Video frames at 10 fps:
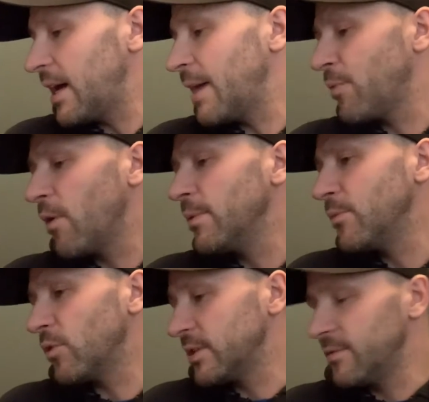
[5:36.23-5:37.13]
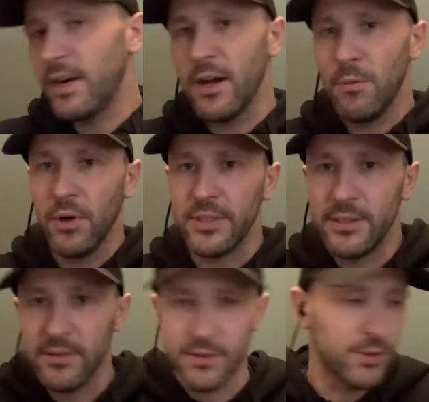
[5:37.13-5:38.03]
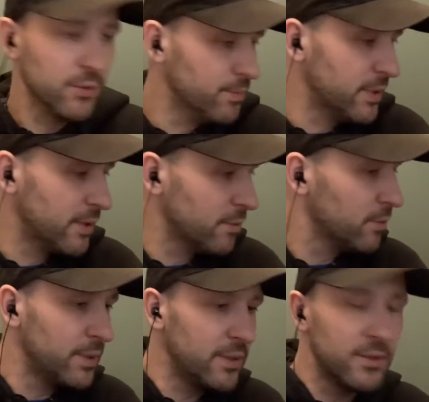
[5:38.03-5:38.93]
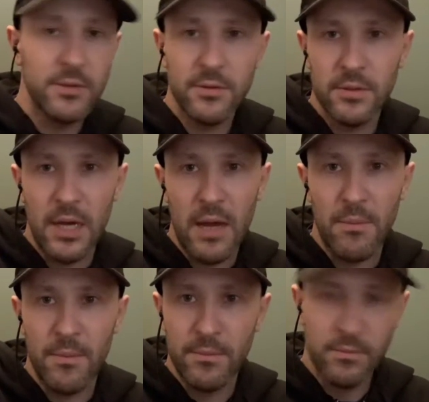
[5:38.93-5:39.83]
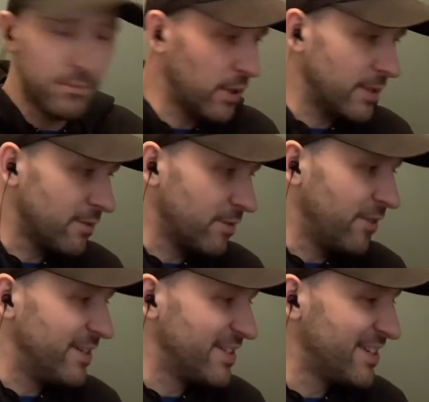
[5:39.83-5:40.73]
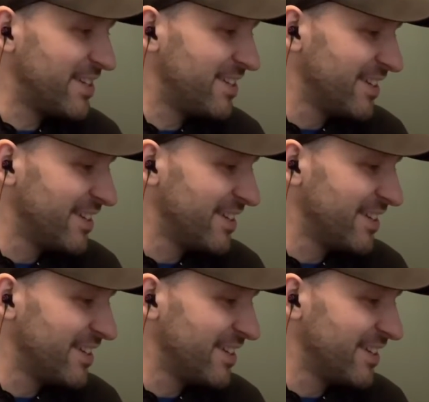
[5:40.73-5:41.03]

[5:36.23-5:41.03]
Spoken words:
I'm probably more into Vile Bodies and Scoop than I would be into Brightside Revisited.